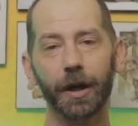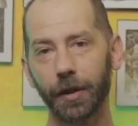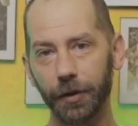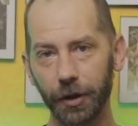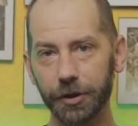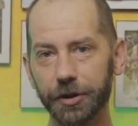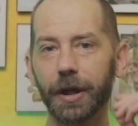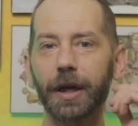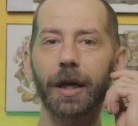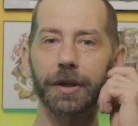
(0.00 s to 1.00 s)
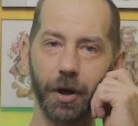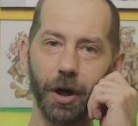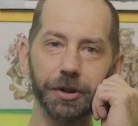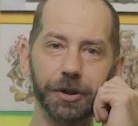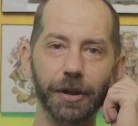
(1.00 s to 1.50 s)
thirst,
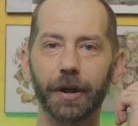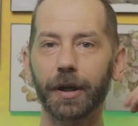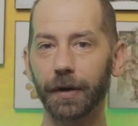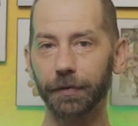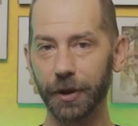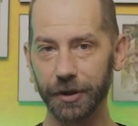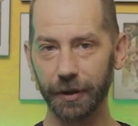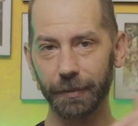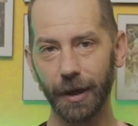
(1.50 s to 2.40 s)
exhaustion, and freezing.